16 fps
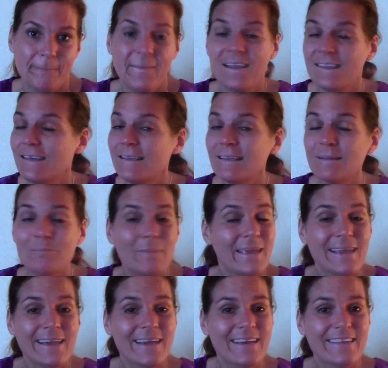That doesn't
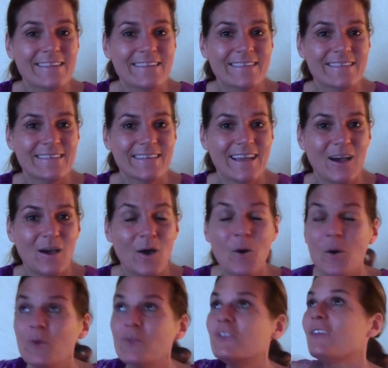make us
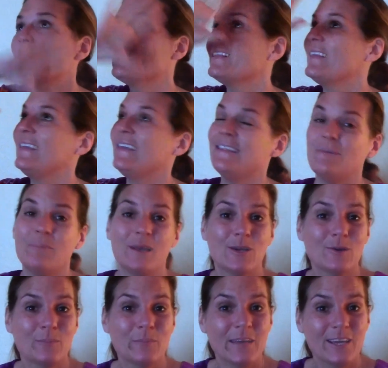ultimately, in the
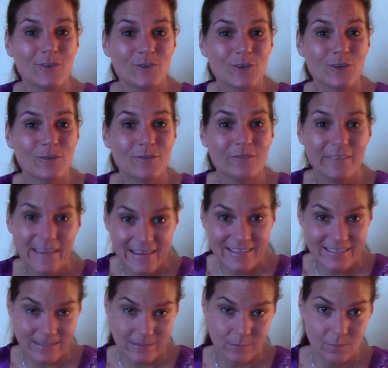bigger picture,
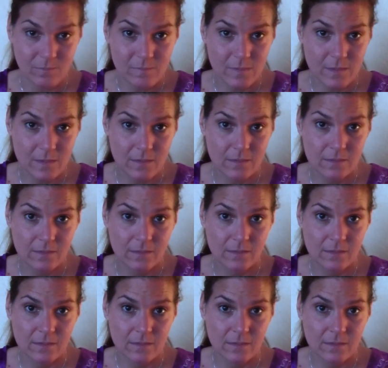victims,